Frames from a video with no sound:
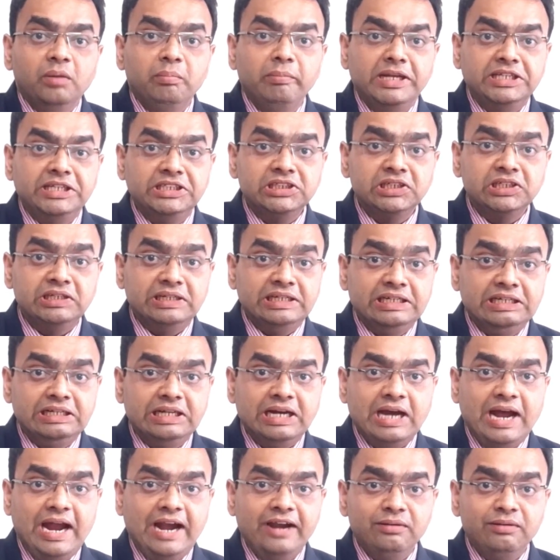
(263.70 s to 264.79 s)
mentioned in
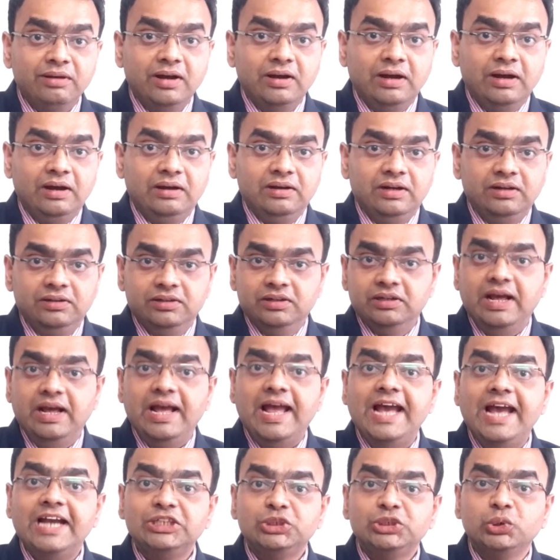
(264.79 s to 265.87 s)
the
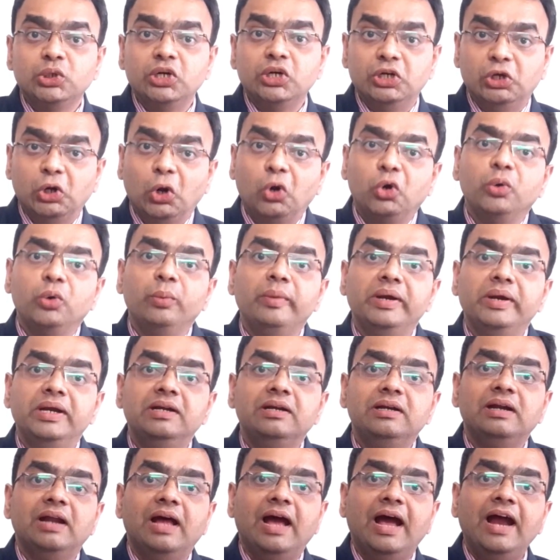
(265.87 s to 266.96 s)
actual document,
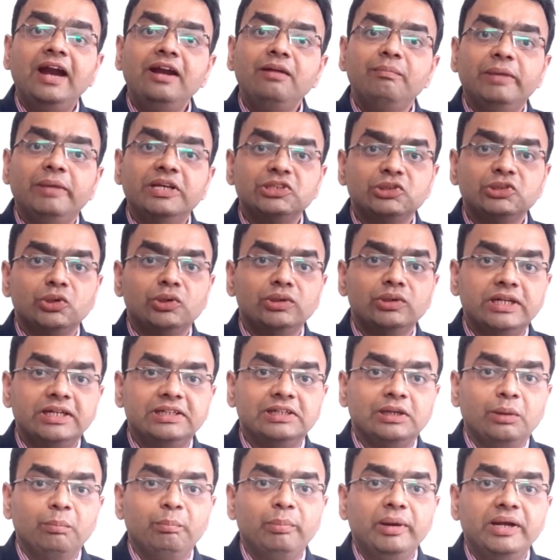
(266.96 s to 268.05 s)
and based on
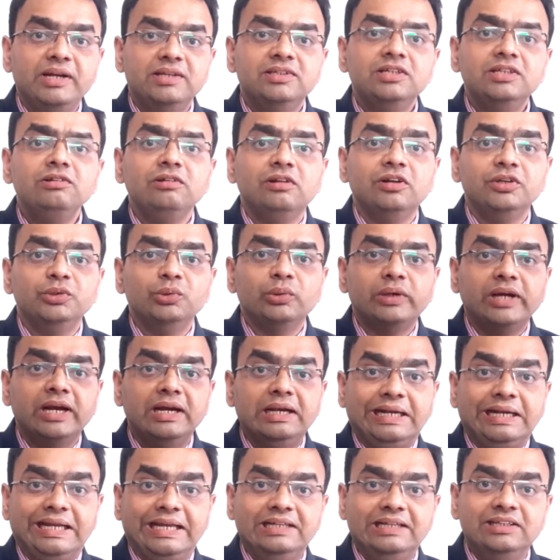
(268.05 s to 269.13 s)
that comparison, you
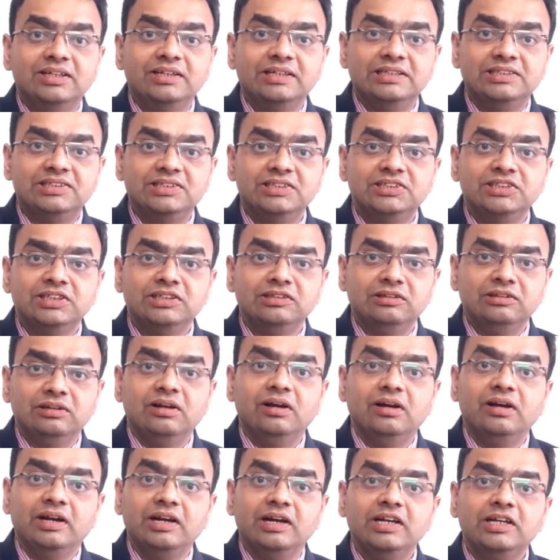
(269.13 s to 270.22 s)
can take the decision
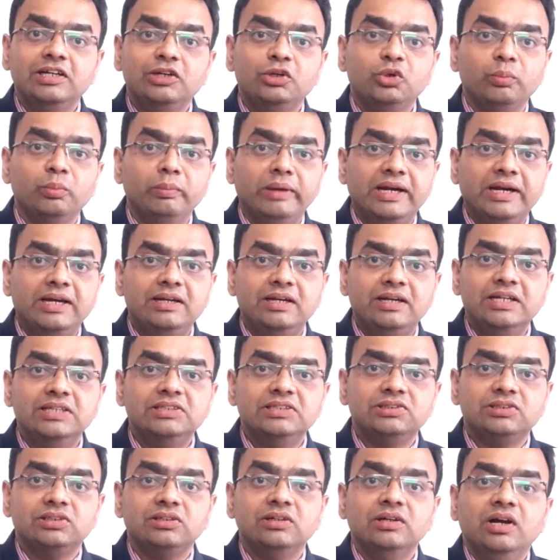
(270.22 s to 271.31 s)
related to merit
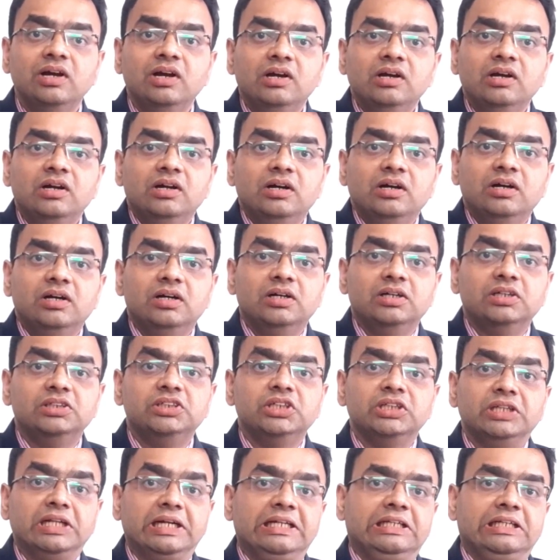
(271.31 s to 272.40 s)
list
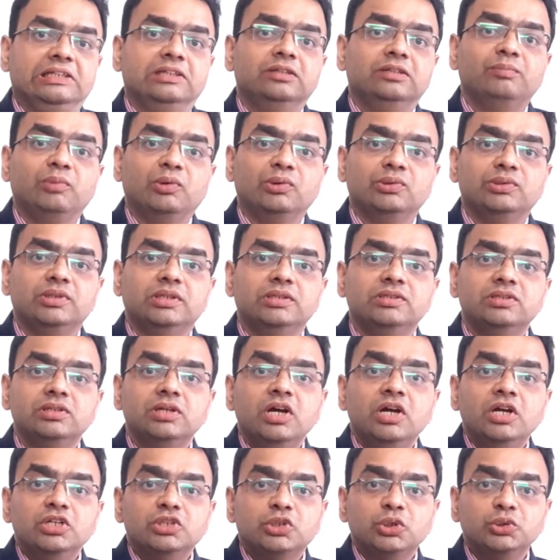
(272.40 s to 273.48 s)
generation process.
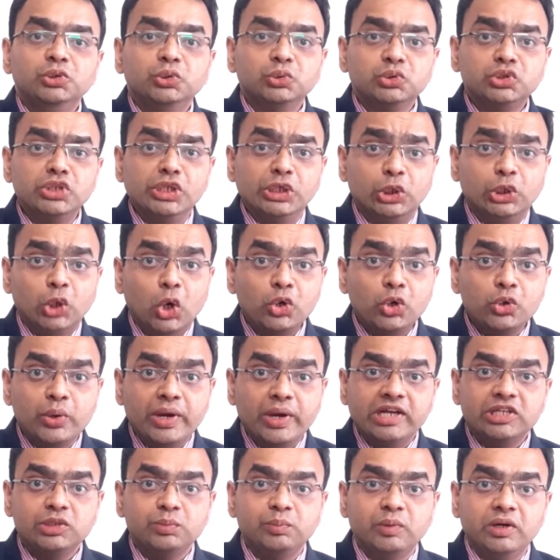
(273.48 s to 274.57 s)
So using
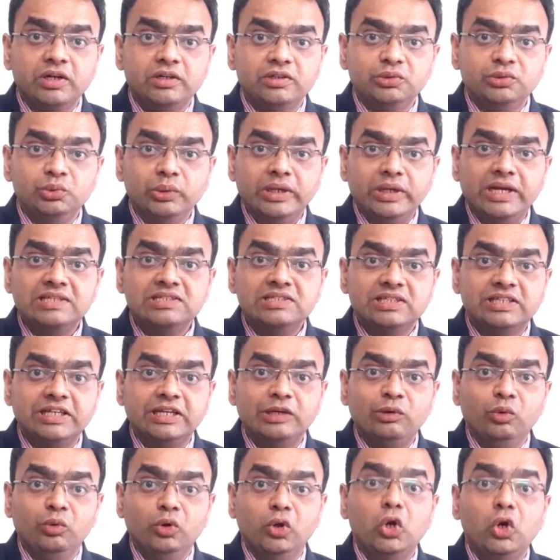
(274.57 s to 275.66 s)
DocuExpert, you can
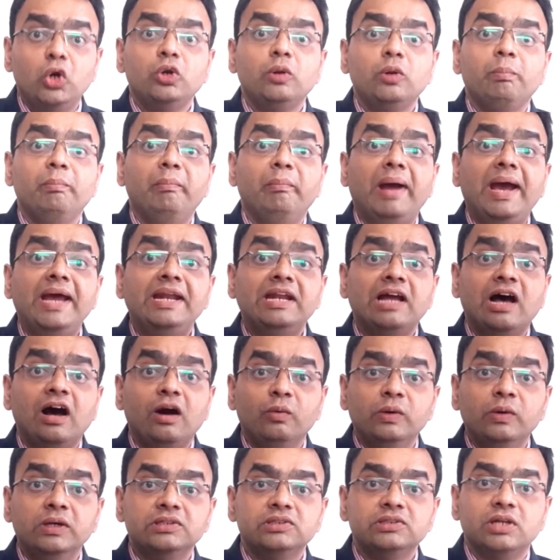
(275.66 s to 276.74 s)
save a lot of man
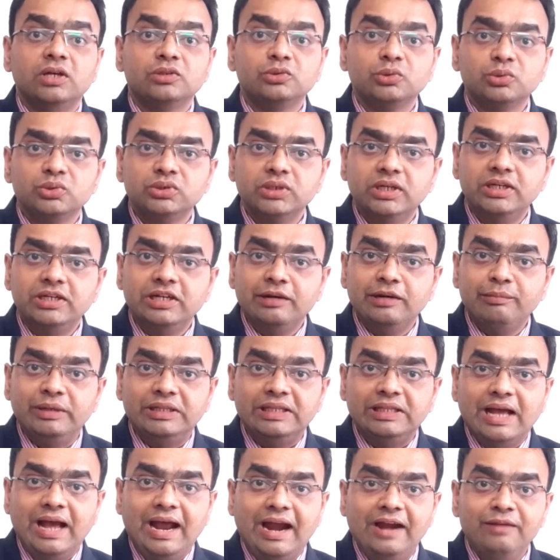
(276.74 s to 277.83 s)
hours associated with
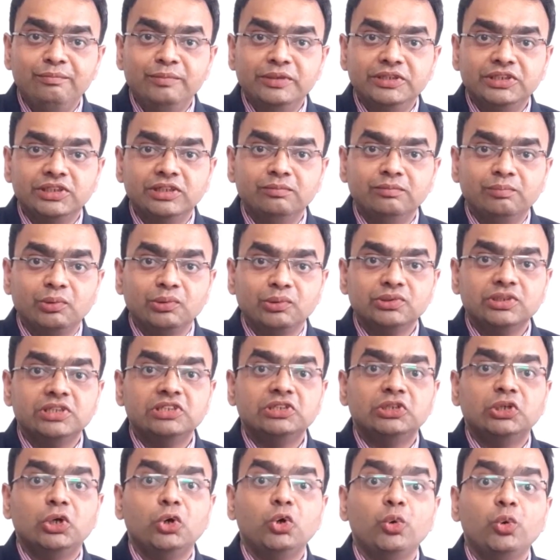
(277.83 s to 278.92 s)
admission
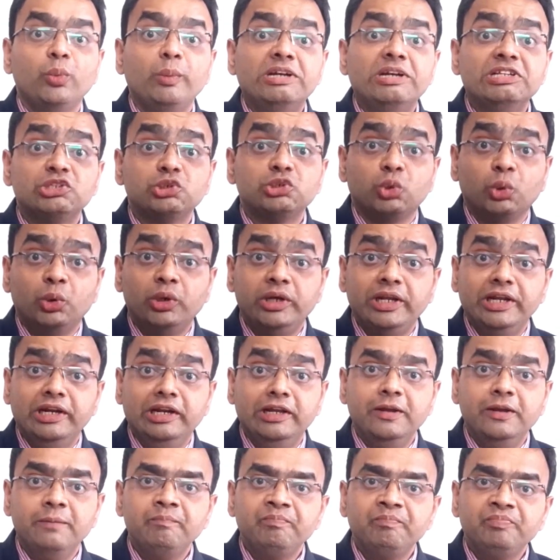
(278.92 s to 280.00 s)
process document
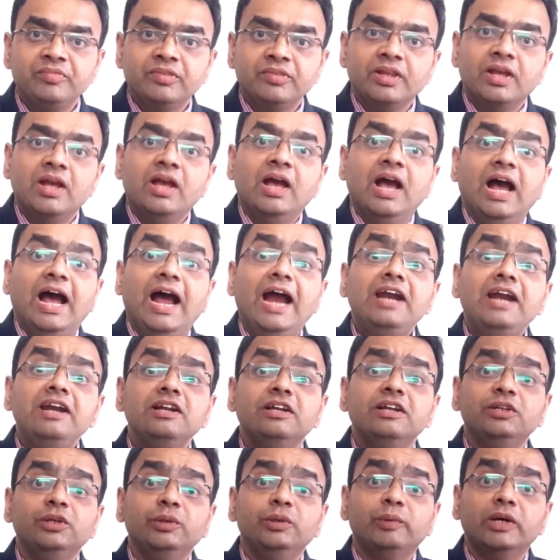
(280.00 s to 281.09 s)
scrutiny,
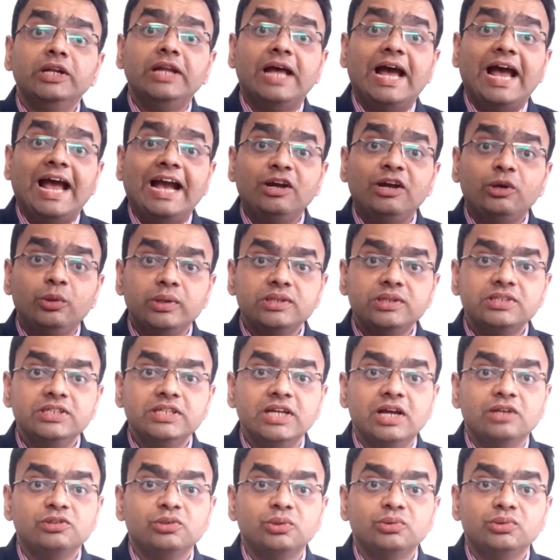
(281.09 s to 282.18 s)
and even
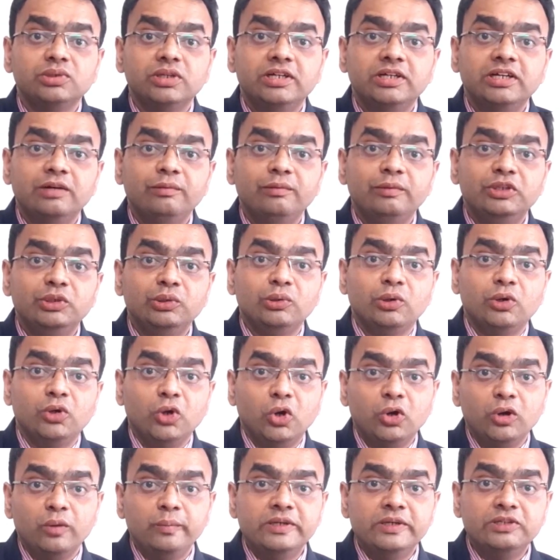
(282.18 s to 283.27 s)
accuracy associated with your
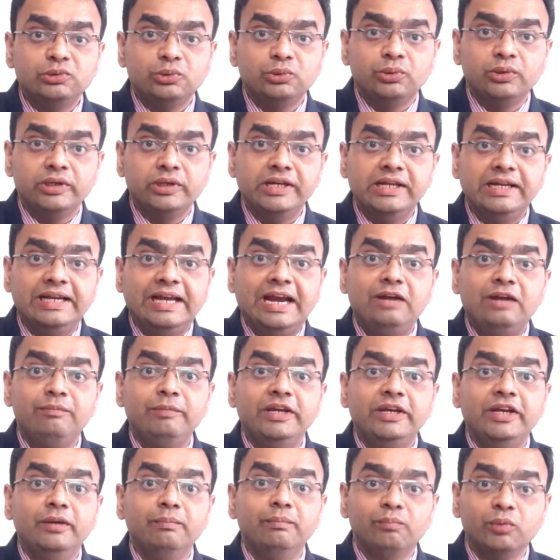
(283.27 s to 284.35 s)
document scrutiny can
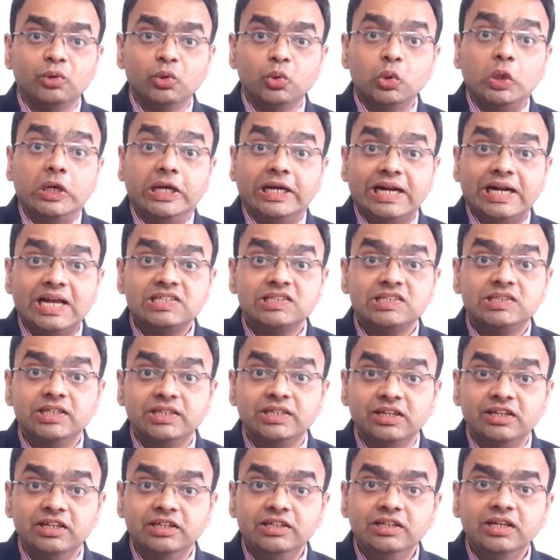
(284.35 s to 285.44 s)
be improved
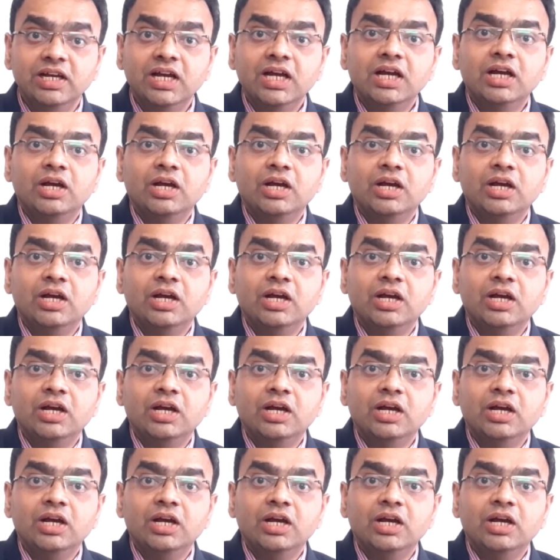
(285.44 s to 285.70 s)
drastically